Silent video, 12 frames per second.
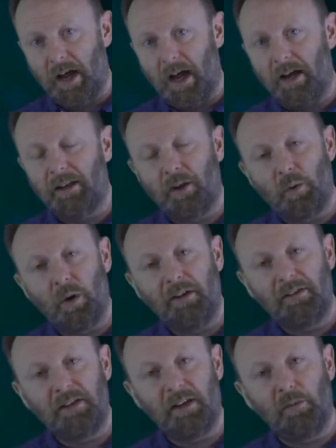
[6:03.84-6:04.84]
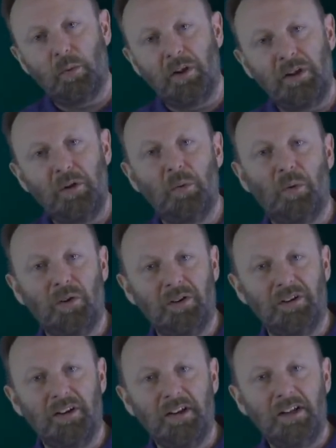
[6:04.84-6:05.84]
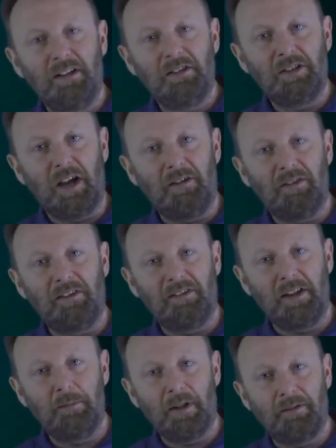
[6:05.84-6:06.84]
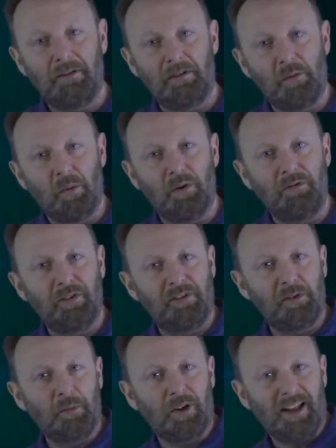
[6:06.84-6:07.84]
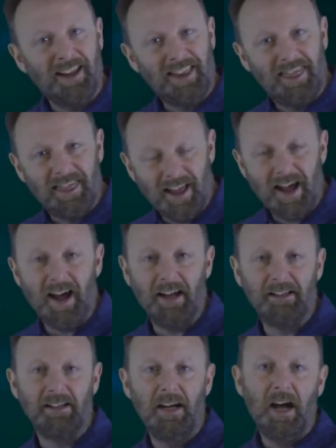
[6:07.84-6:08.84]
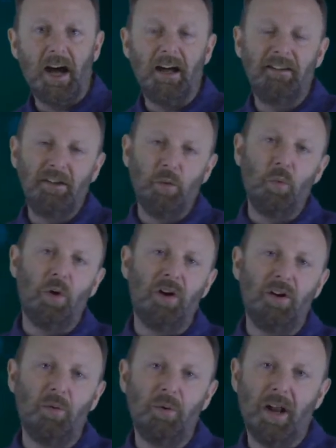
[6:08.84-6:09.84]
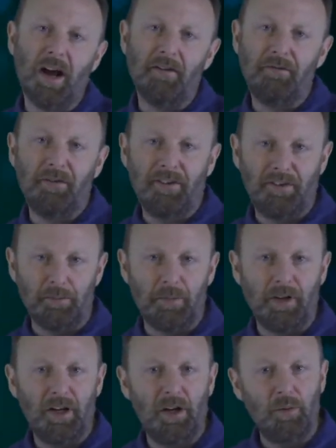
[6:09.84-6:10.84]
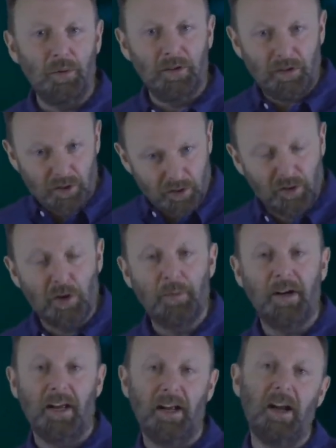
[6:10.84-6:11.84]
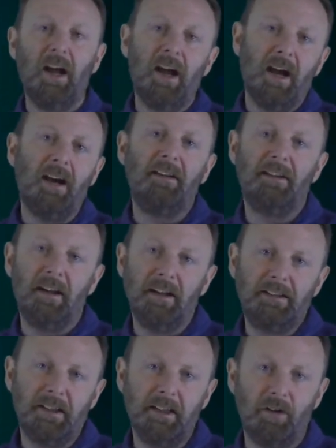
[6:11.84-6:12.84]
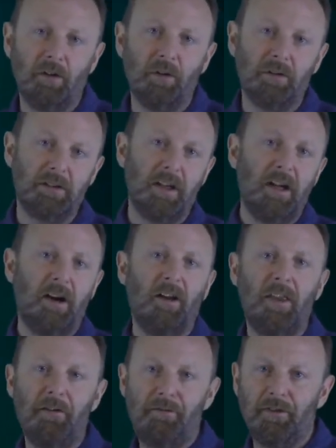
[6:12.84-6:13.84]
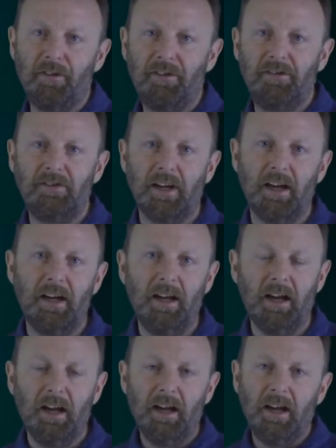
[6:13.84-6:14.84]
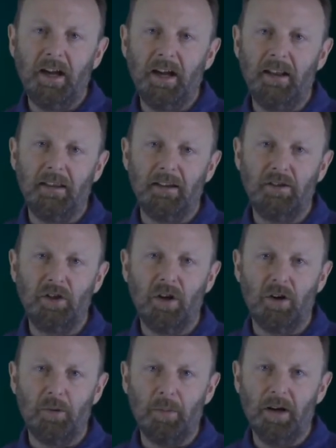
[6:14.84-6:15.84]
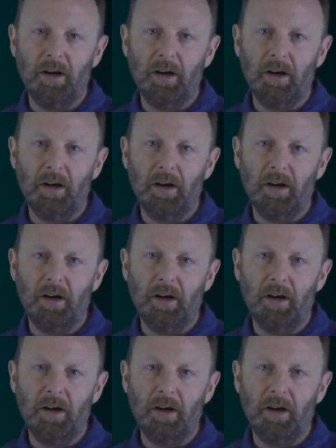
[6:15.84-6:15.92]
And the question is whether you want to have the same level of reward for someone like that as you would have for somebody who was just coming in as an 18-year-old on their first day in the job.